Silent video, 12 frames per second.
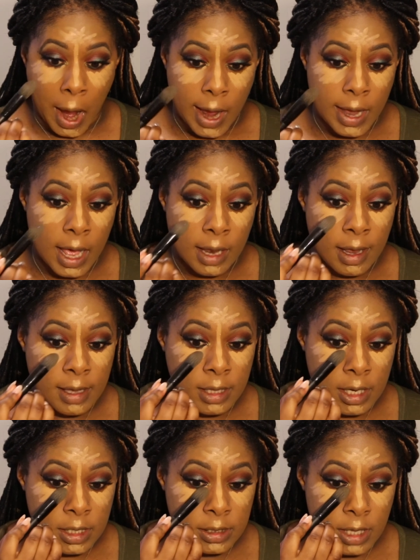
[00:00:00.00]
And I like
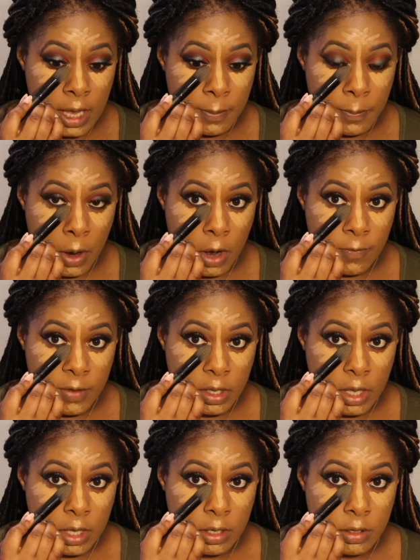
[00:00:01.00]
that it's, like,
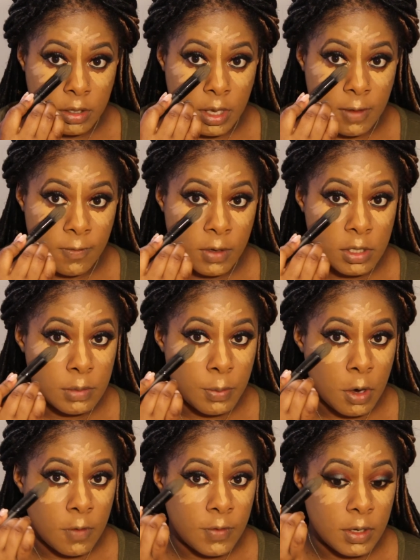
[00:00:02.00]
perfect. Like, look, it fits
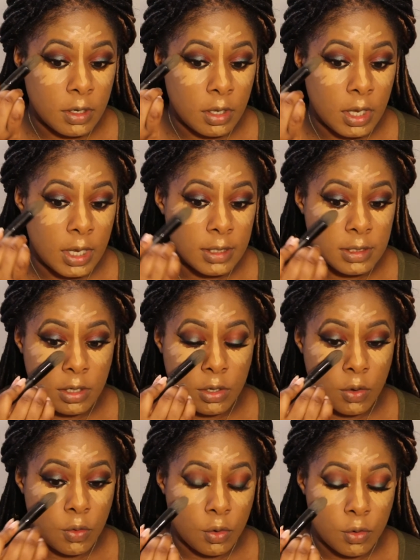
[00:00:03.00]
perfectly into the
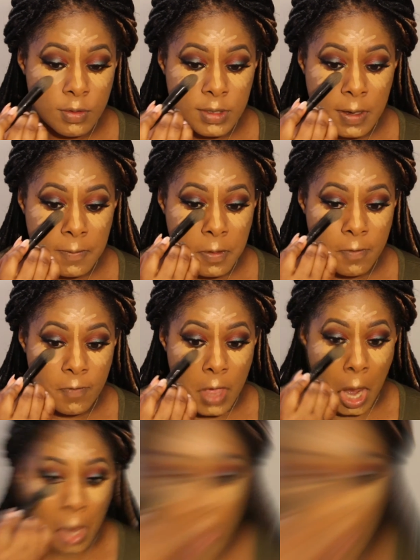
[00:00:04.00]
grooves of the
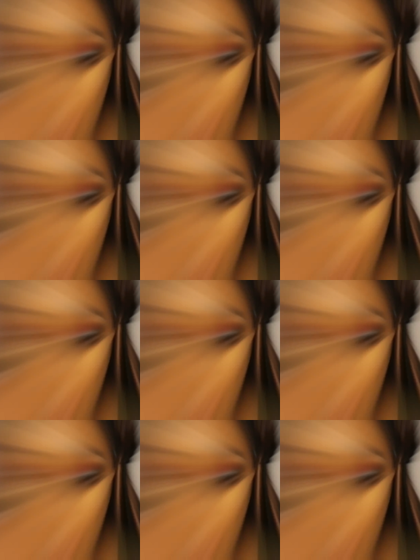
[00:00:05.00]
face.